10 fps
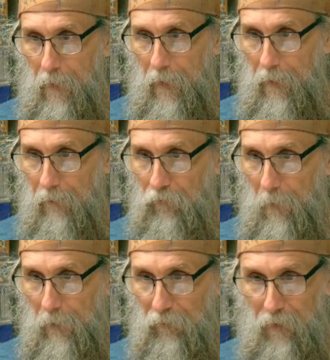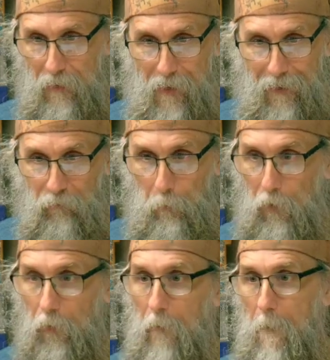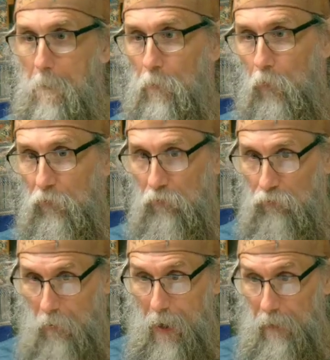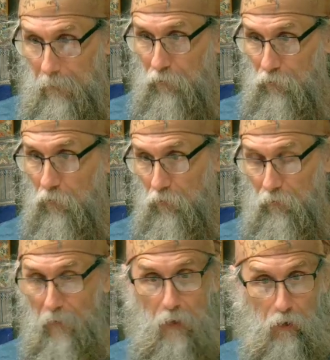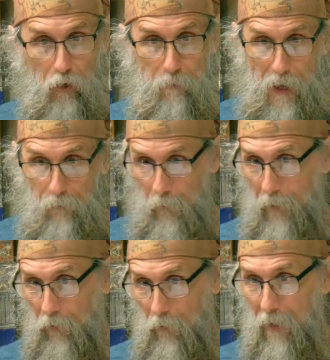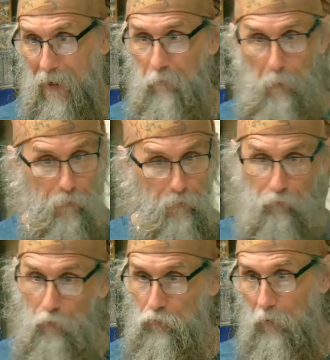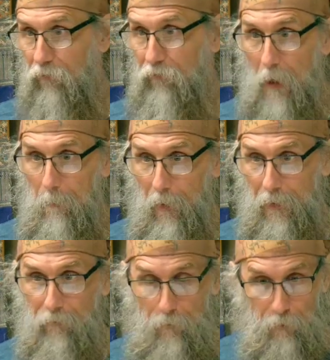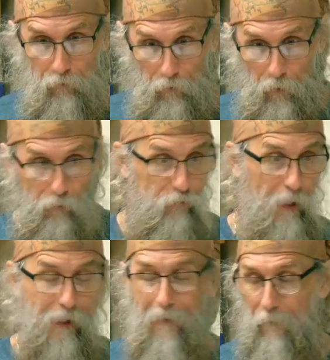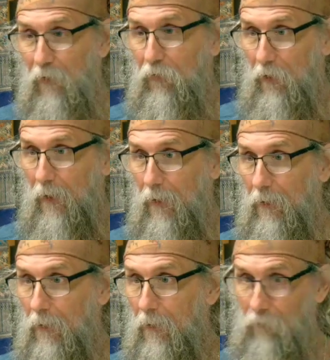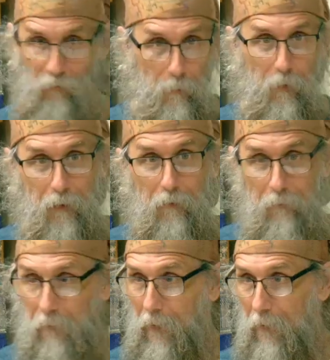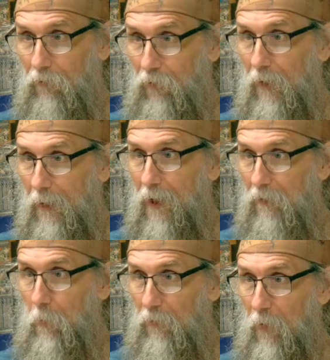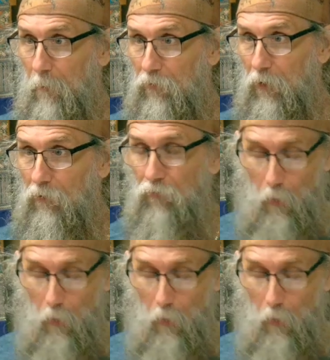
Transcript: And if somebody's in the hospital, we should try. And this church is very good about when I go to the hospital, there's usually somebody from the church visiting somebody that is in the hospital from the church.